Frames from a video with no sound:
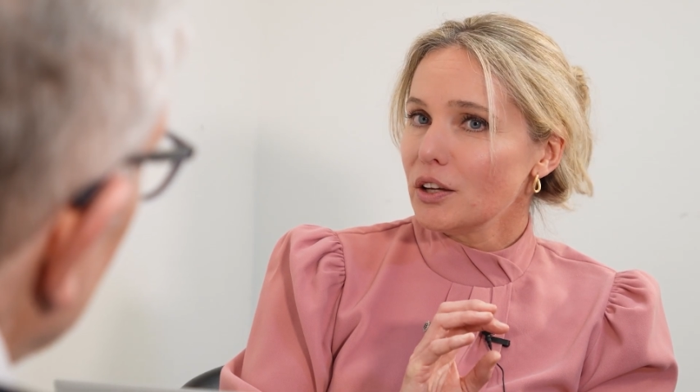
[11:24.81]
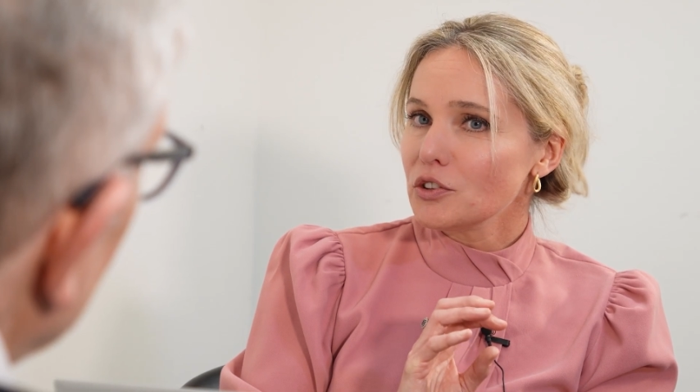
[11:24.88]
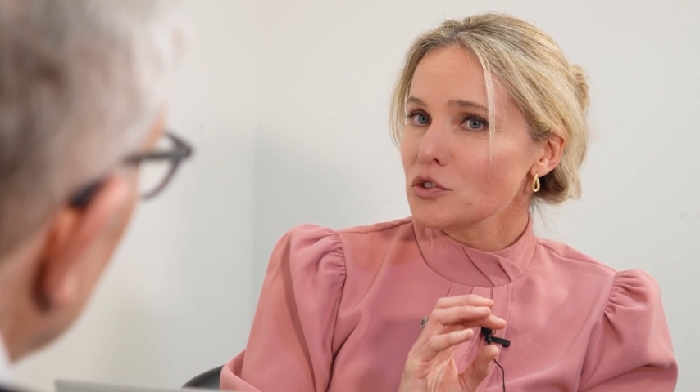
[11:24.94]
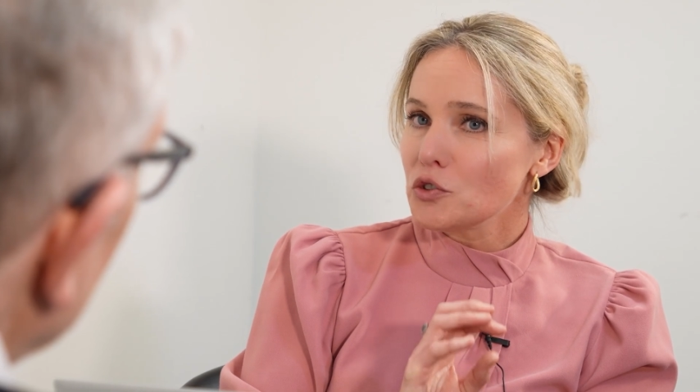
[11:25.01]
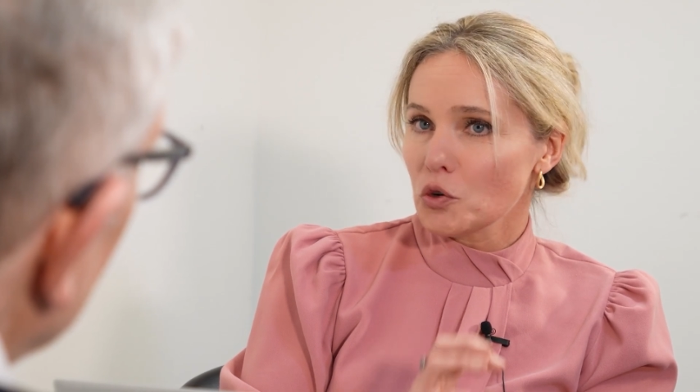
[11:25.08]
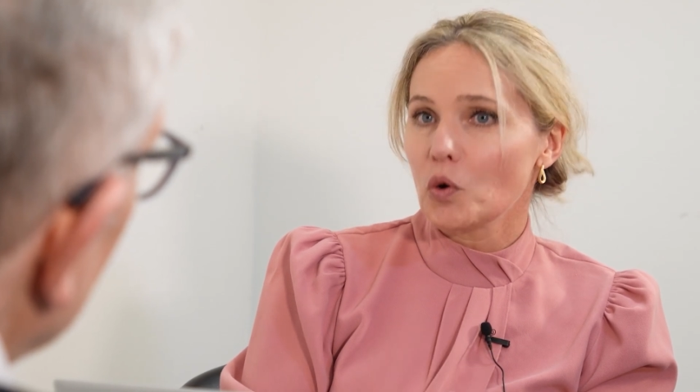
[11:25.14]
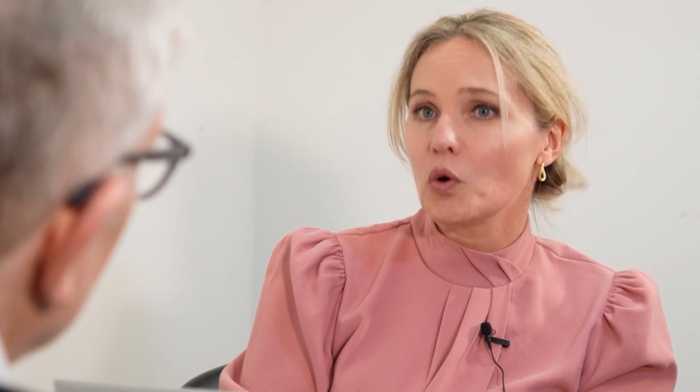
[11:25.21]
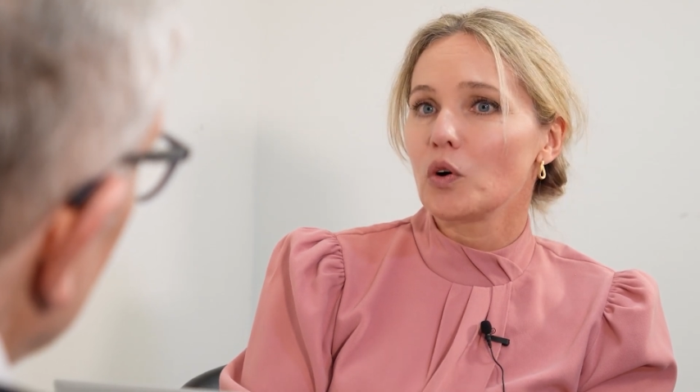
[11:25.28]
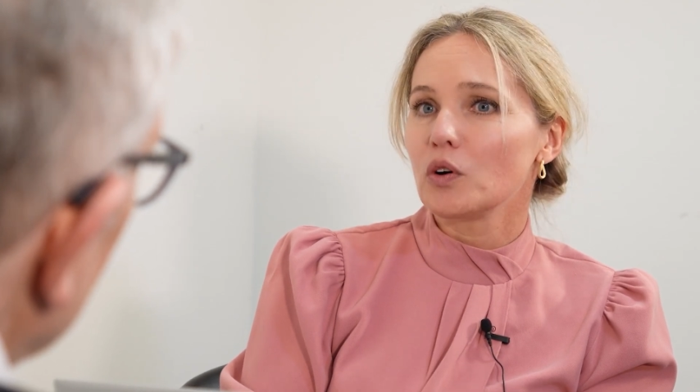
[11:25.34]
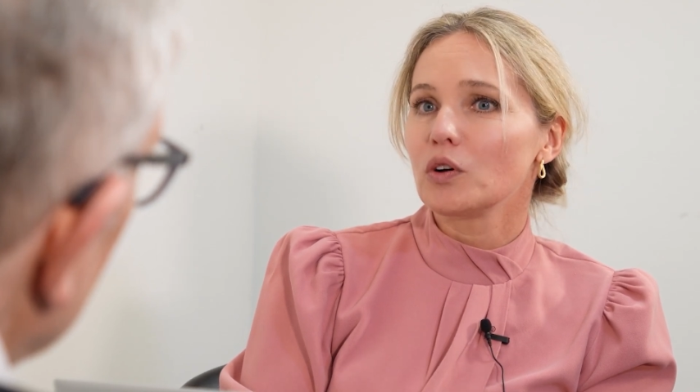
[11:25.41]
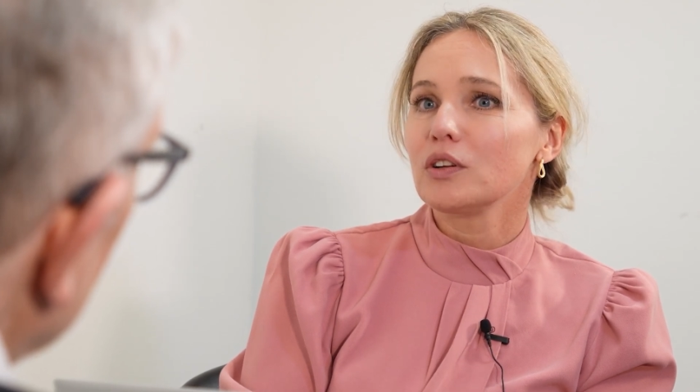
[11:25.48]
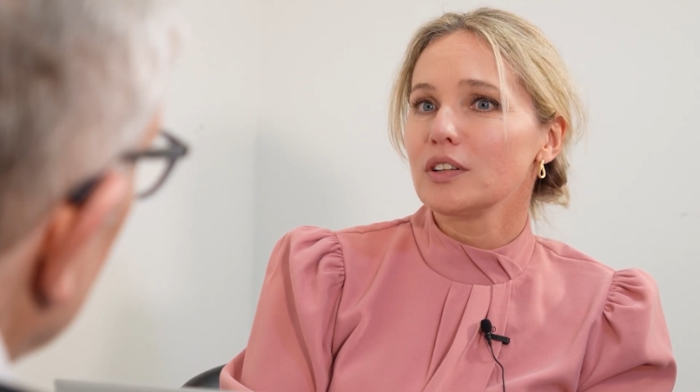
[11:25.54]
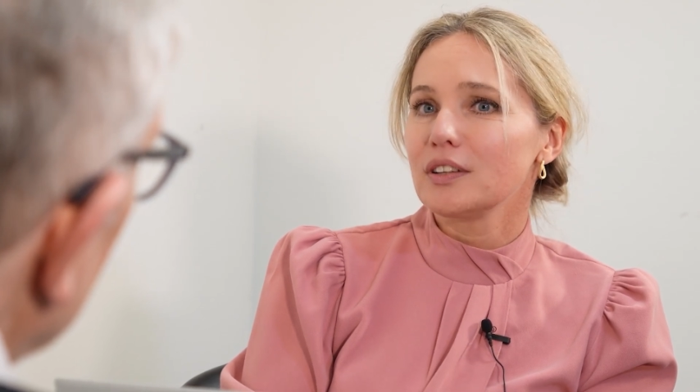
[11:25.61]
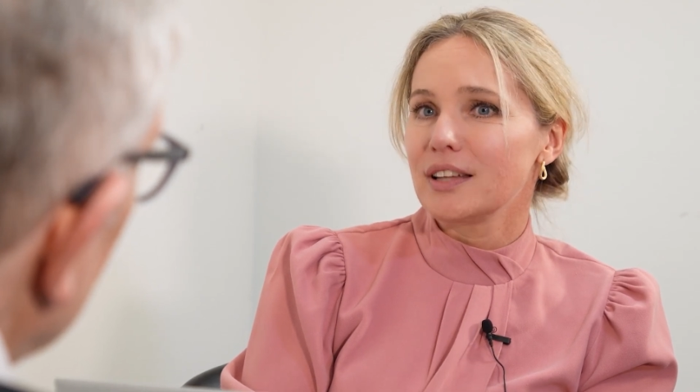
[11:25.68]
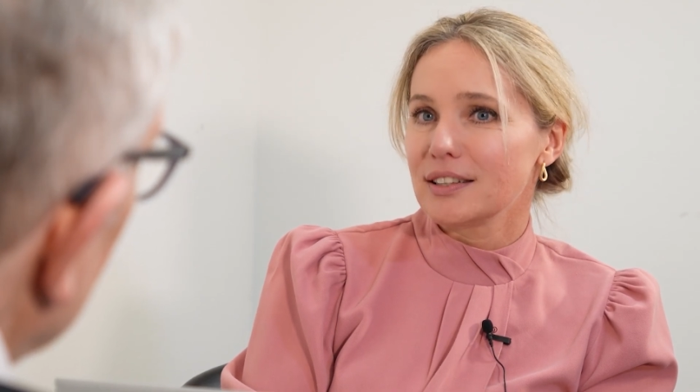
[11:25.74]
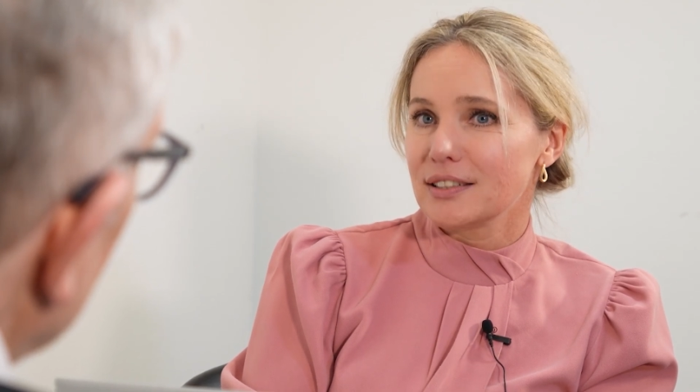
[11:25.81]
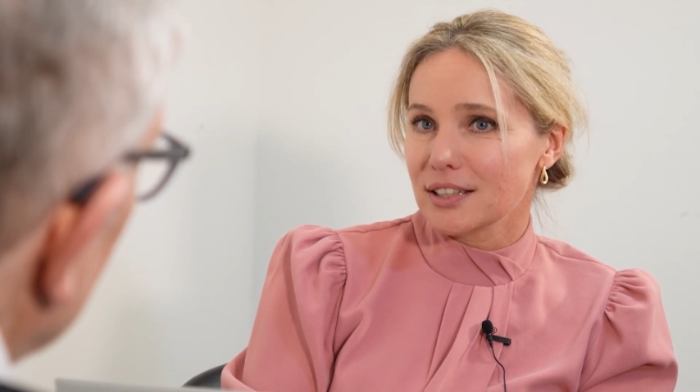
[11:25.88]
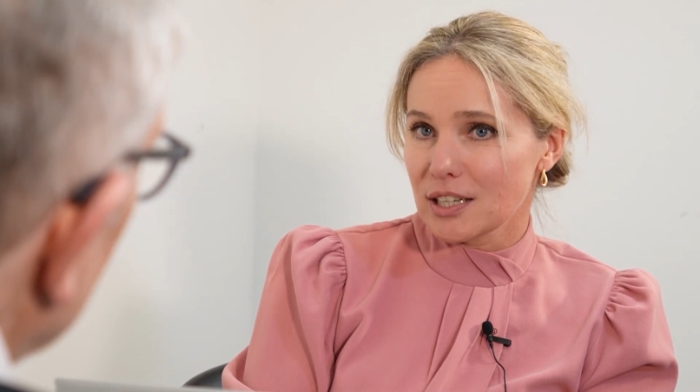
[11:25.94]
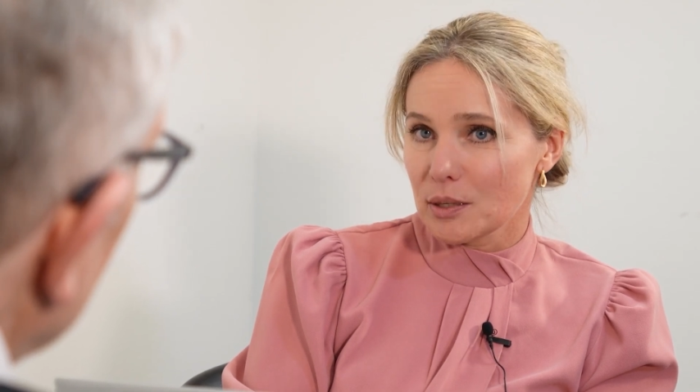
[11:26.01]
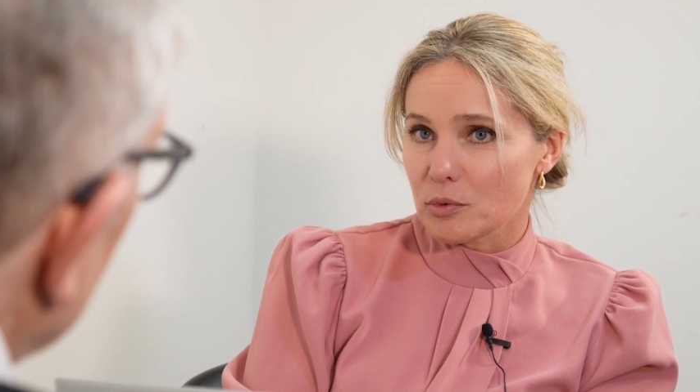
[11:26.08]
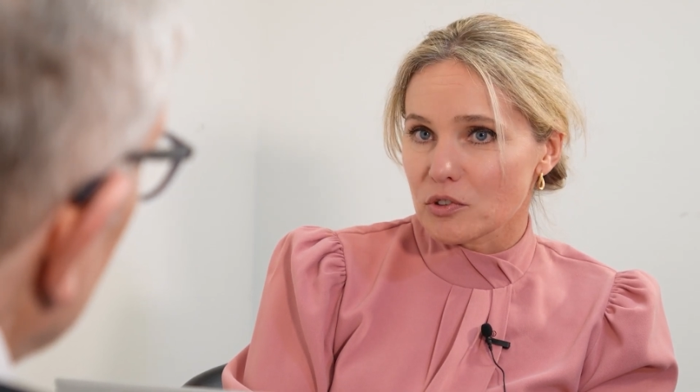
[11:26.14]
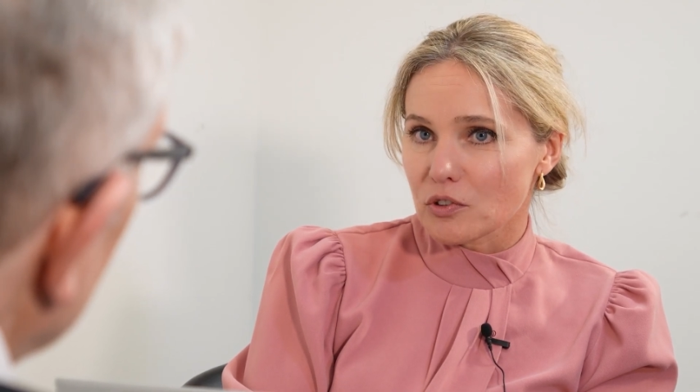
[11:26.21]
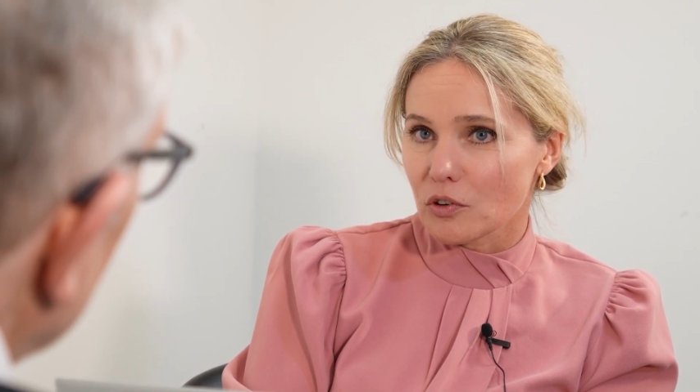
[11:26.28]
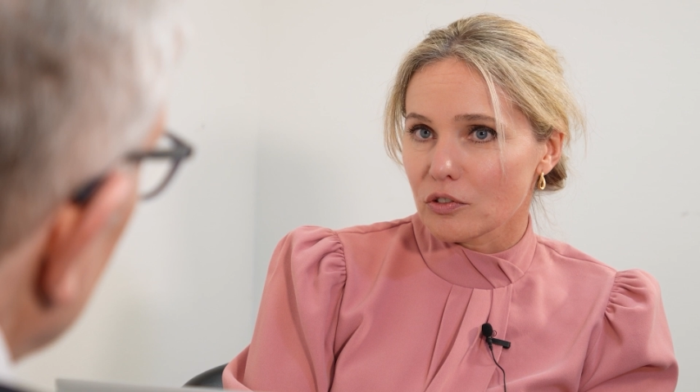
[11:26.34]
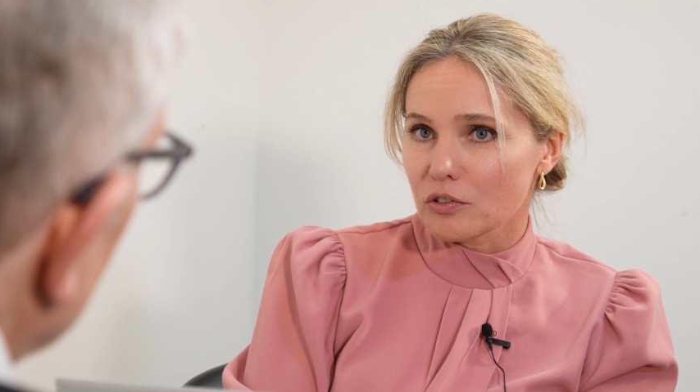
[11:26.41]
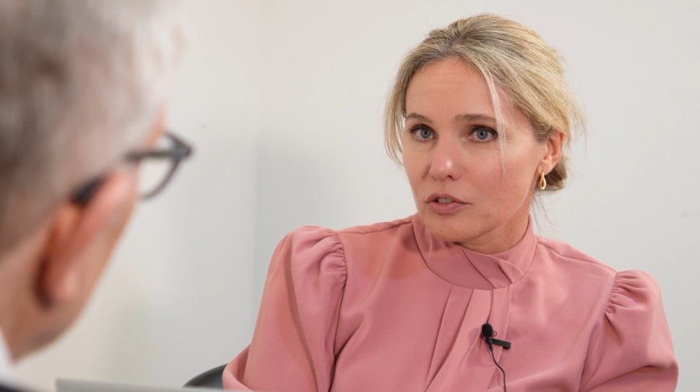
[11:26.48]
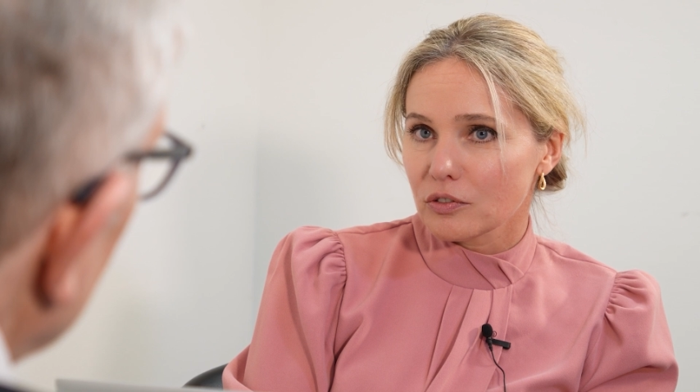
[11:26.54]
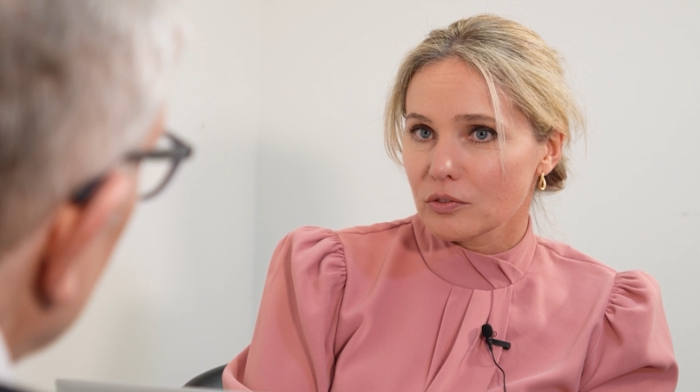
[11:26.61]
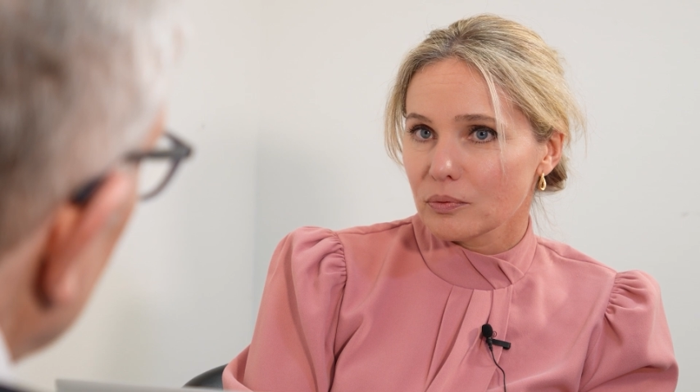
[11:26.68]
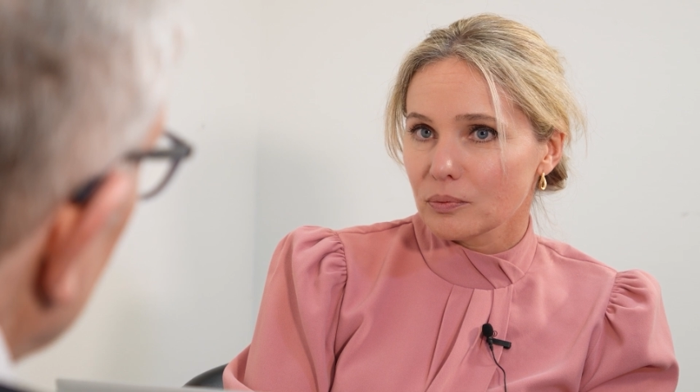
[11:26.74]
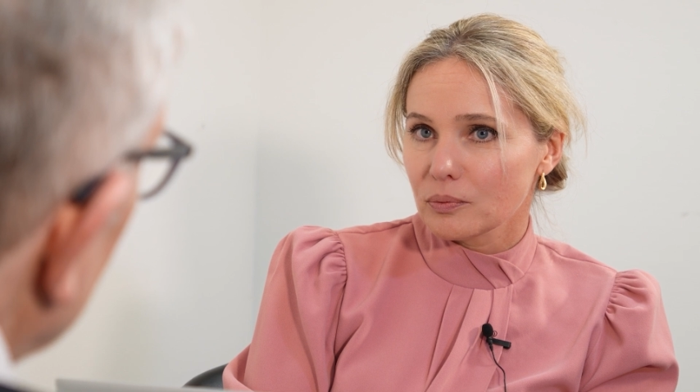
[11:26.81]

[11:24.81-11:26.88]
sure that the clip is off.